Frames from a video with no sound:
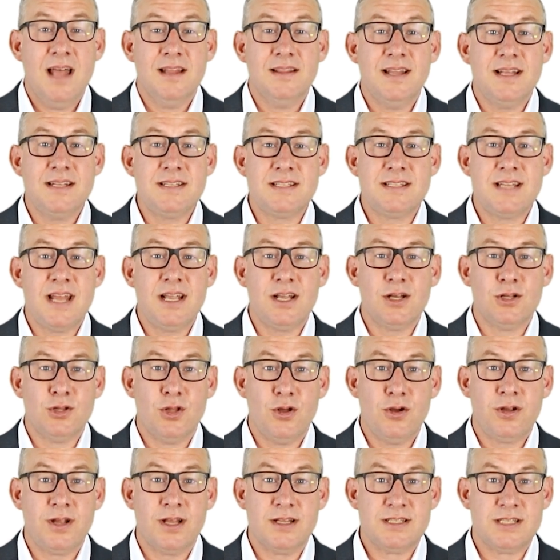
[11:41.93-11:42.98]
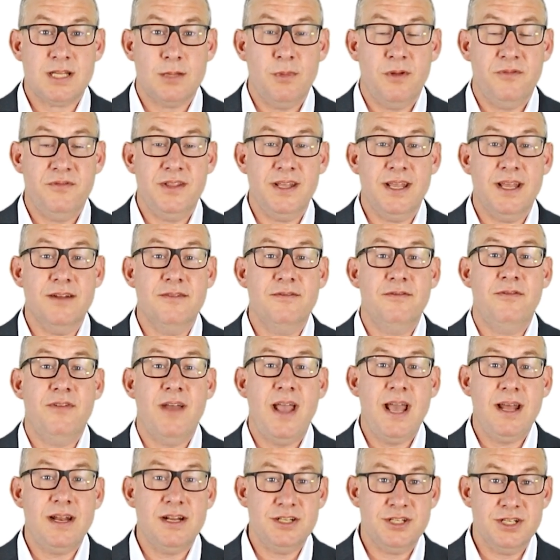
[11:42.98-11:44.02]
Let's take a look at some of the
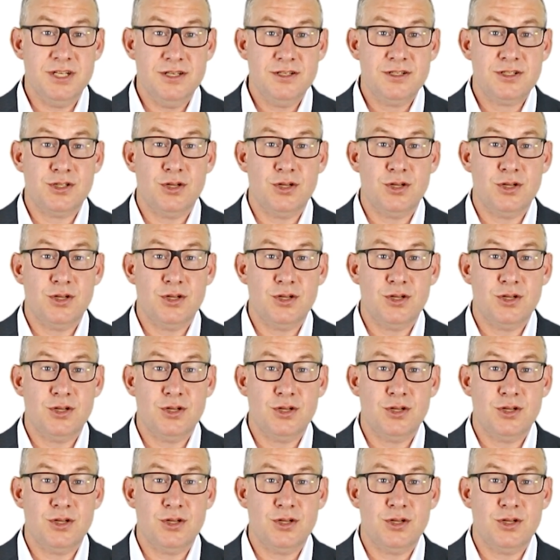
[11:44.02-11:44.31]
advantages